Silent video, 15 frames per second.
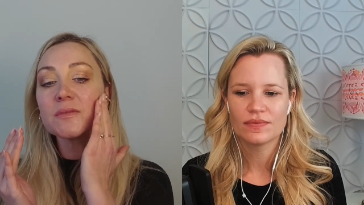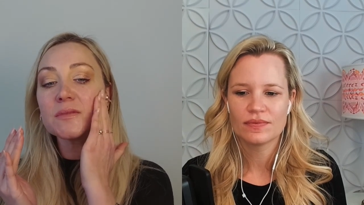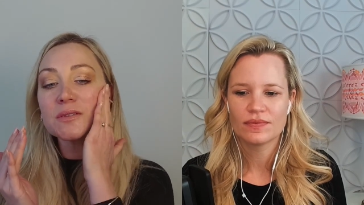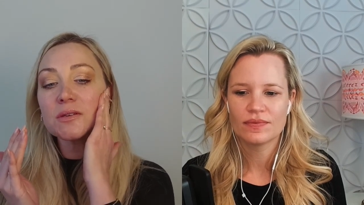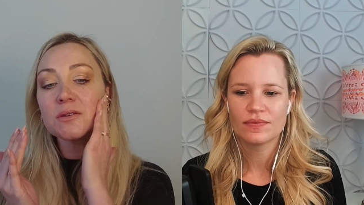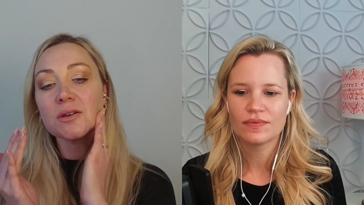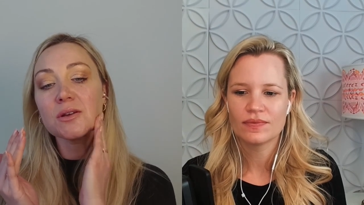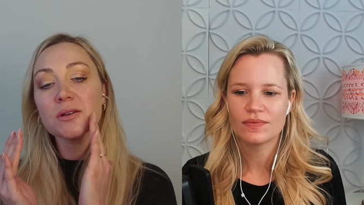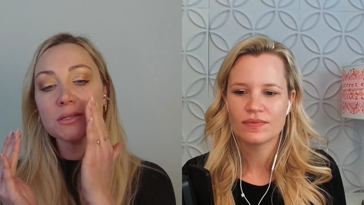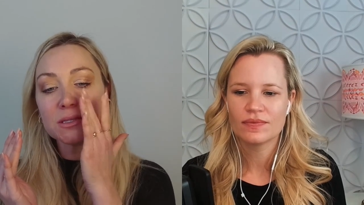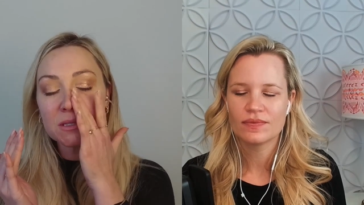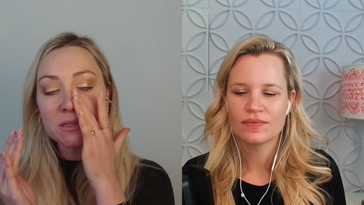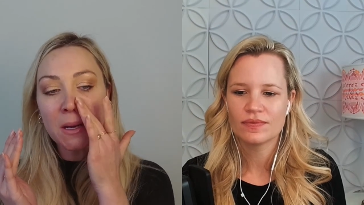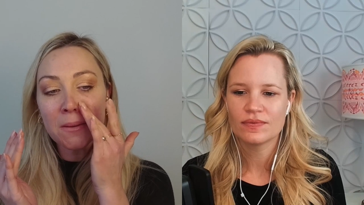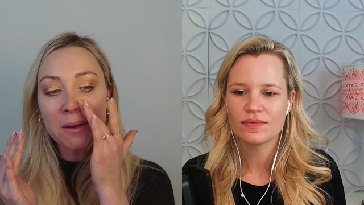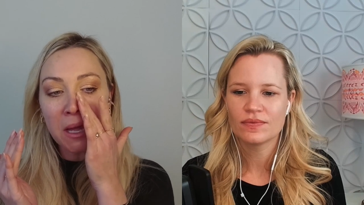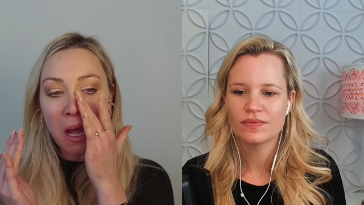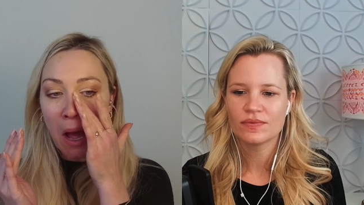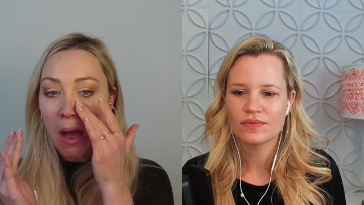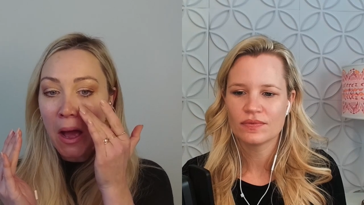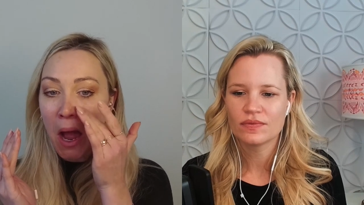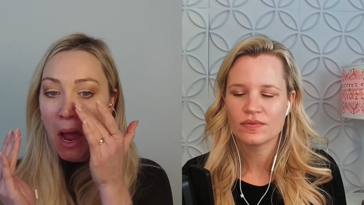Speaker 1: So yours is already
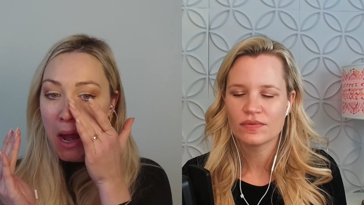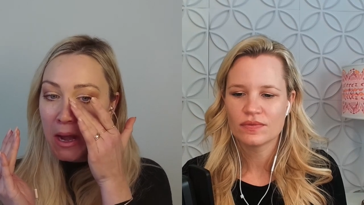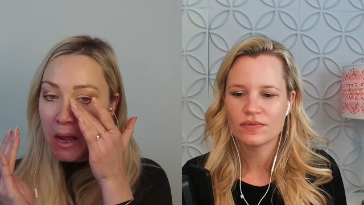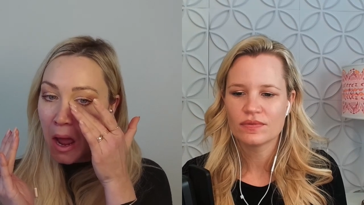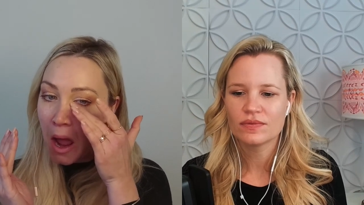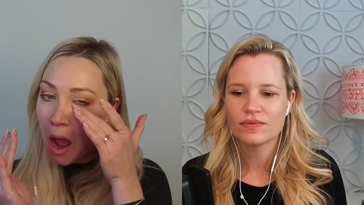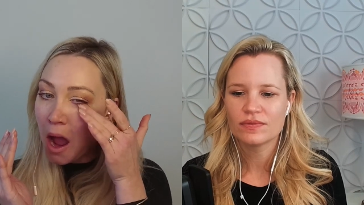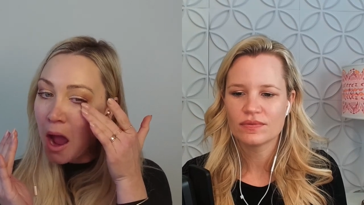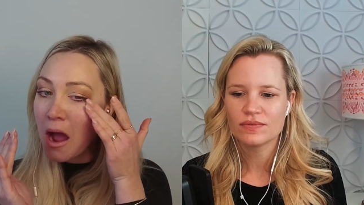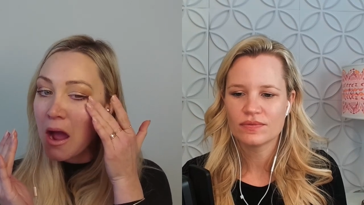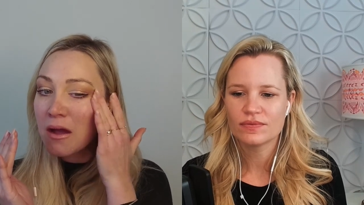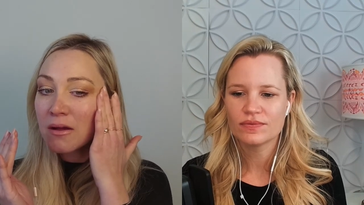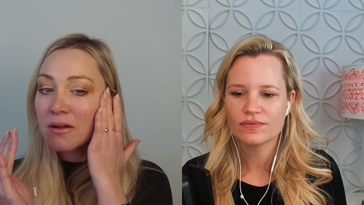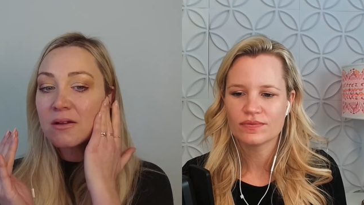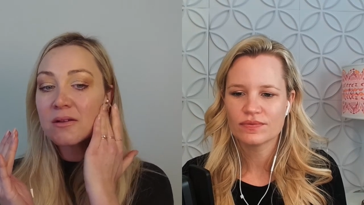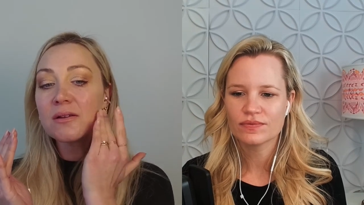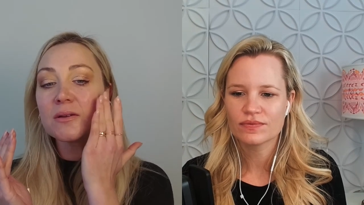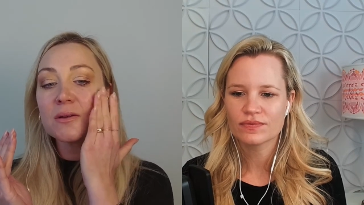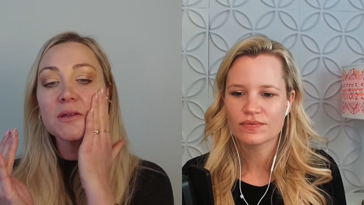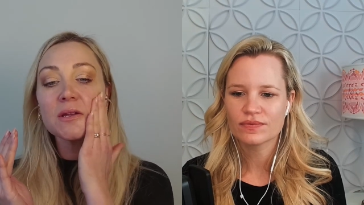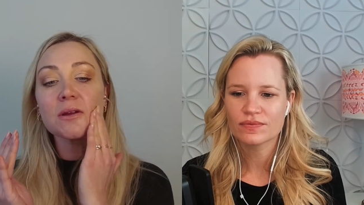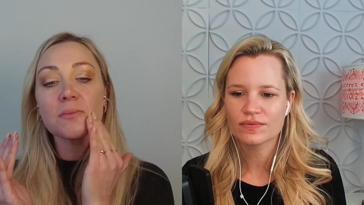on
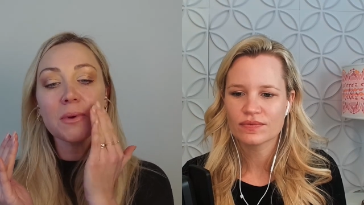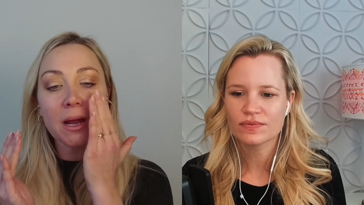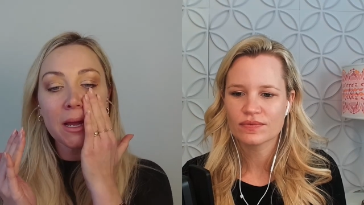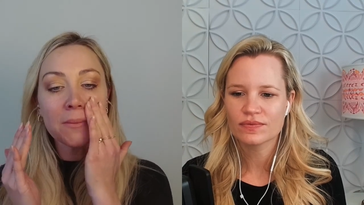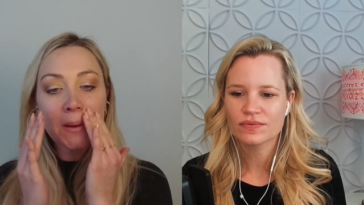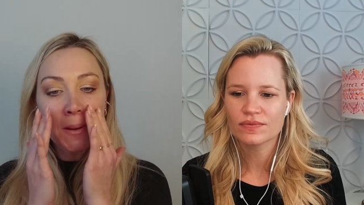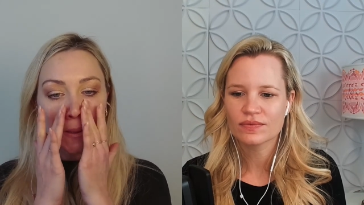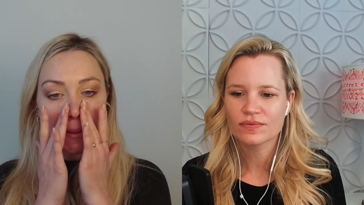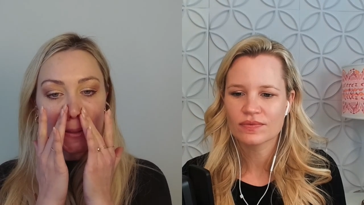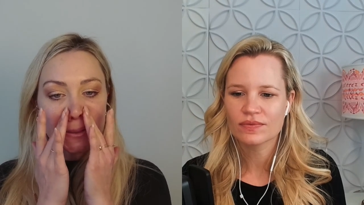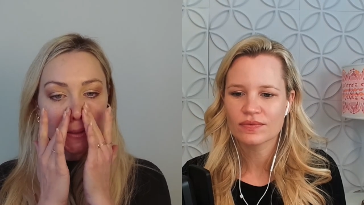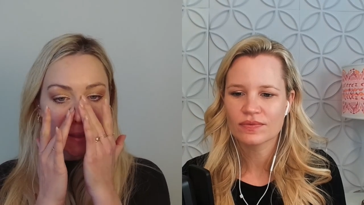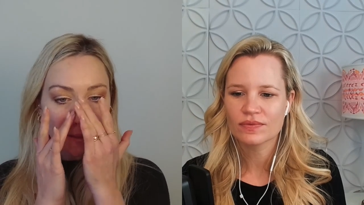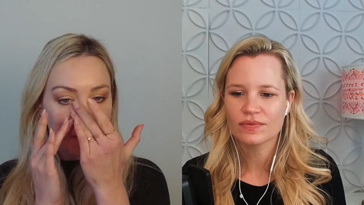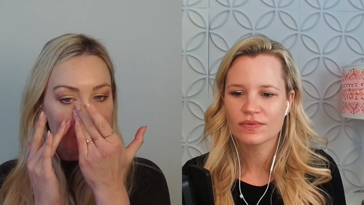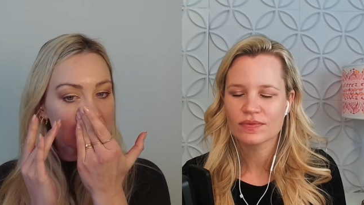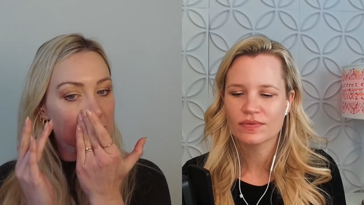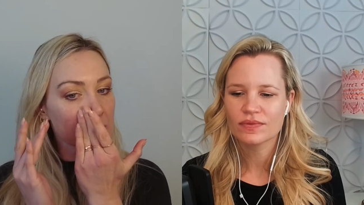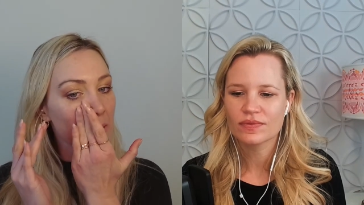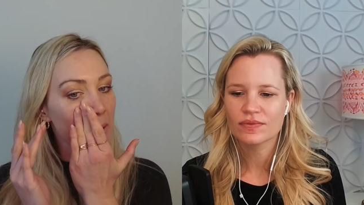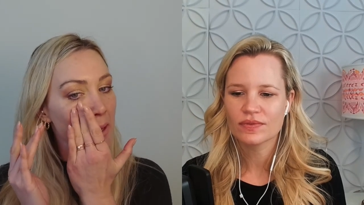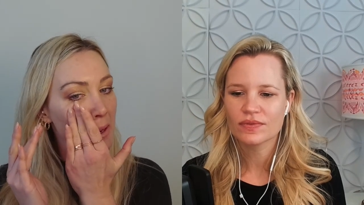your primer and your
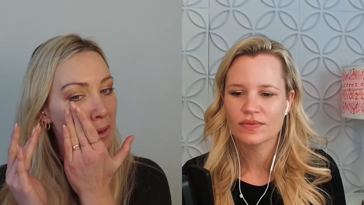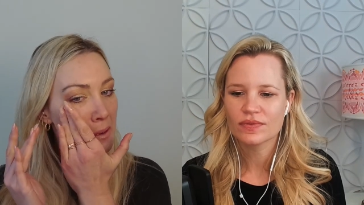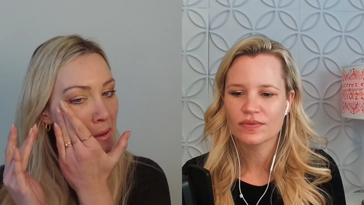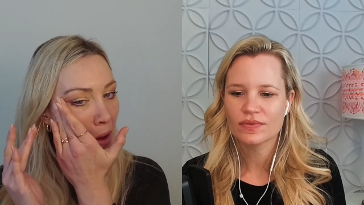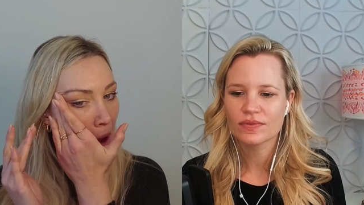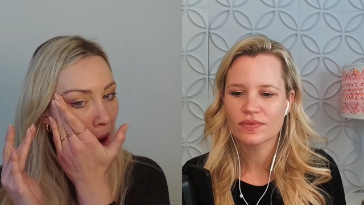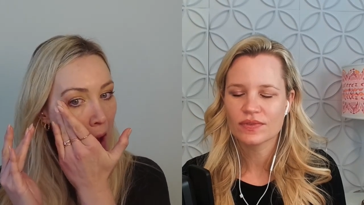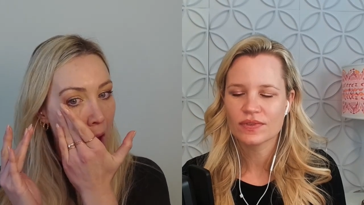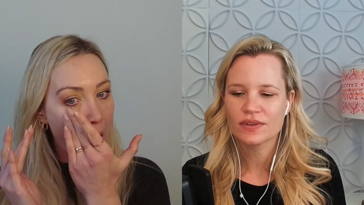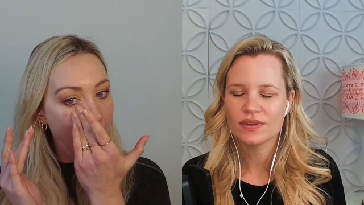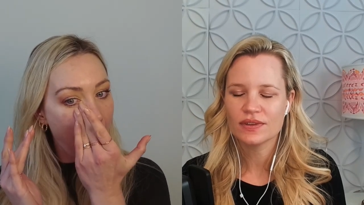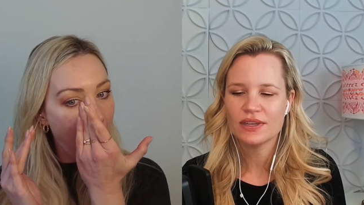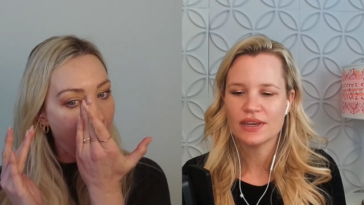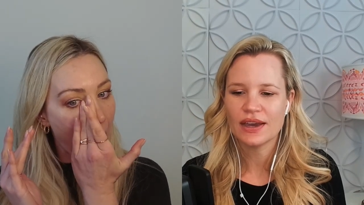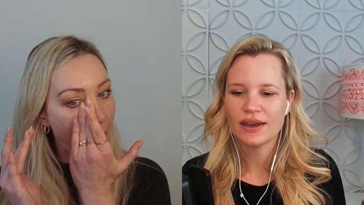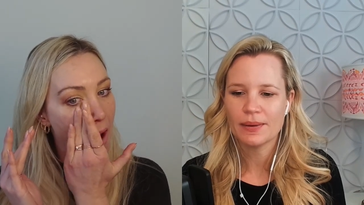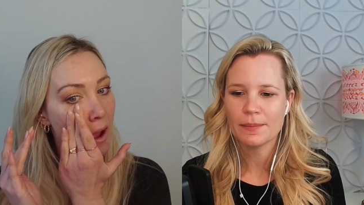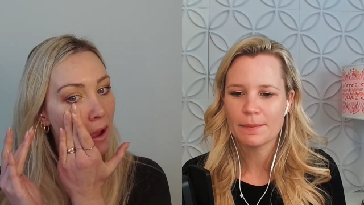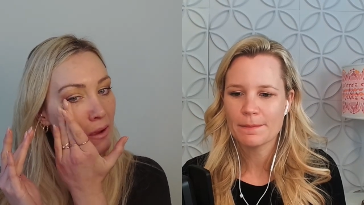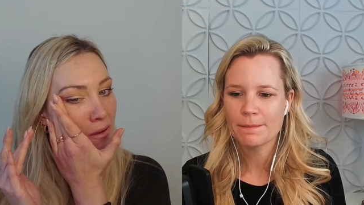sunscreen. Yeah.